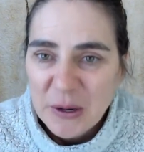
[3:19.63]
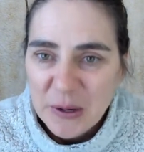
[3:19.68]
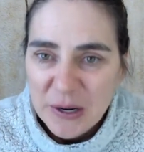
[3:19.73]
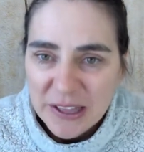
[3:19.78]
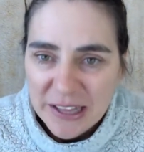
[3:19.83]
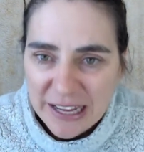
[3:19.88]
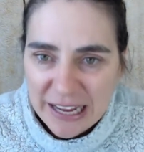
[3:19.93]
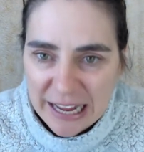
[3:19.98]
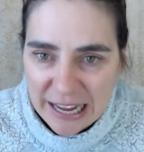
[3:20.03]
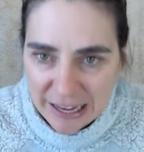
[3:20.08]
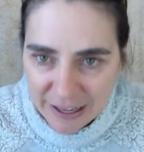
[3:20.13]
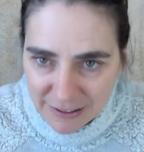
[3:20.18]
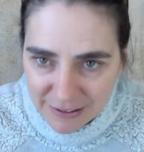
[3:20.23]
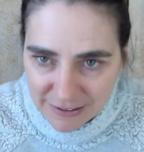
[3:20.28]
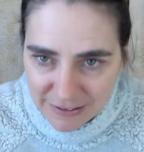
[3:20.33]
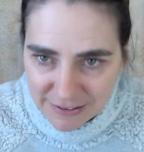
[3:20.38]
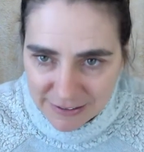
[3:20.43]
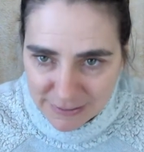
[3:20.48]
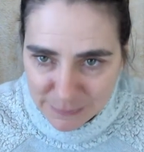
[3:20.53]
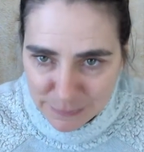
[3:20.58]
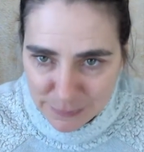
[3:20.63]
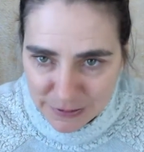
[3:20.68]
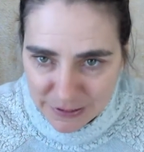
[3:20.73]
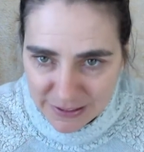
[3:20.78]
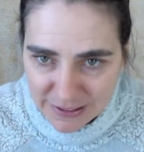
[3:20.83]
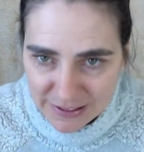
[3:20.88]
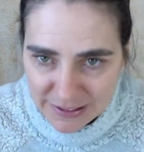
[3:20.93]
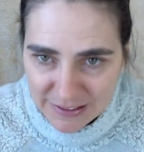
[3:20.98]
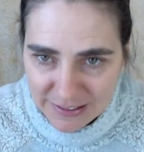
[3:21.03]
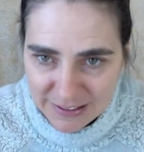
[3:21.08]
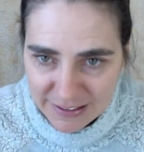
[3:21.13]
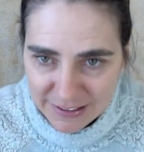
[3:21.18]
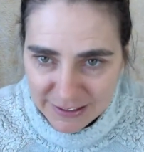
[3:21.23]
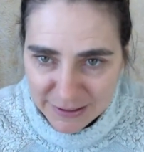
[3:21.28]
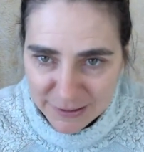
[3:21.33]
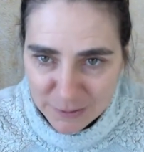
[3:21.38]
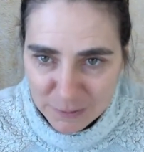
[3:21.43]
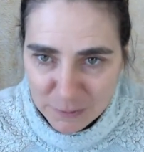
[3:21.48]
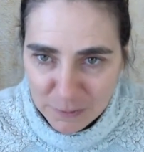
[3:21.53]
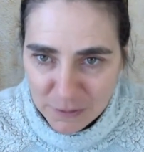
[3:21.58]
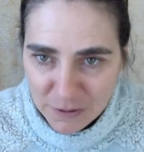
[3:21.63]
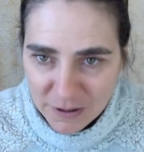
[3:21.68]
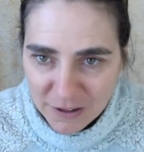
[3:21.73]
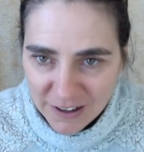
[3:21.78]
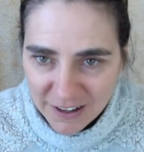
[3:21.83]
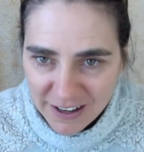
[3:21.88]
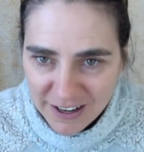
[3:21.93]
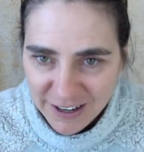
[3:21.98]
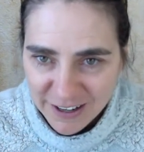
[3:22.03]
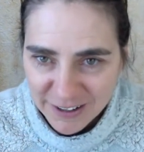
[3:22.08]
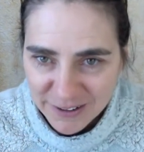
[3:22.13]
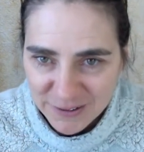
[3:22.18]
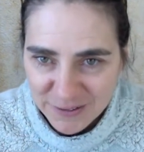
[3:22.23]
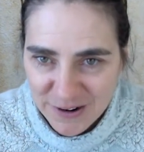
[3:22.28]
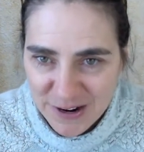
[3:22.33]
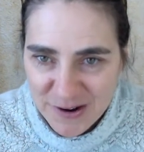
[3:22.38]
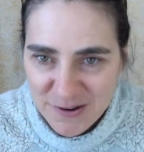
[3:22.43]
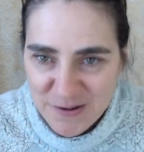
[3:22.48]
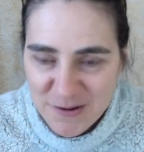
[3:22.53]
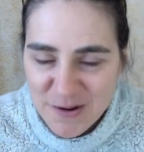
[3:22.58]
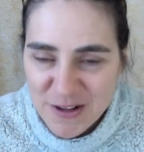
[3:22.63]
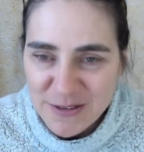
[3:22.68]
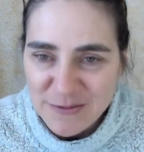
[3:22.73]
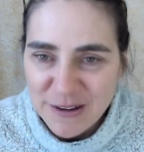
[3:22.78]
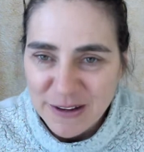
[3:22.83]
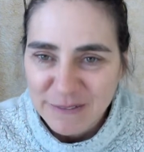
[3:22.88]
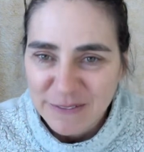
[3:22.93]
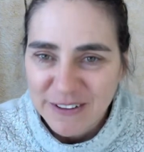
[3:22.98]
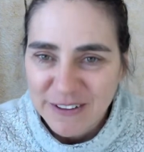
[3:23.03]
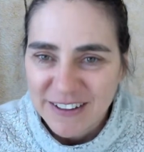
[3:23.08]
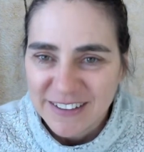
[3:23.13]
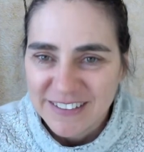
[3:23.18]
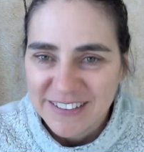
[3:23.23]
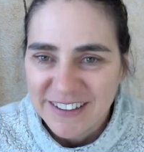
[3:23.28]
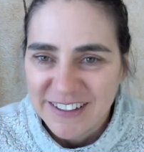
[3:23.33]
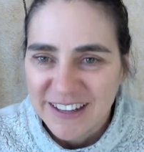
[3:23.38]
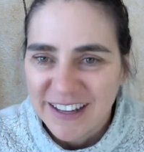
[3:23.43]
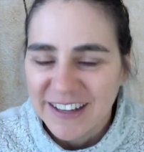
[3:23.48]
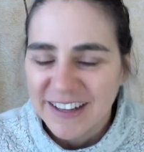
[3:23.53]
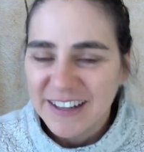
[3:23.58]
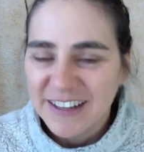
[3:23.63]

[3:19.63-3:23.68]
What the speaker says: Right? Like, how does the big thing work? And what's my place in it?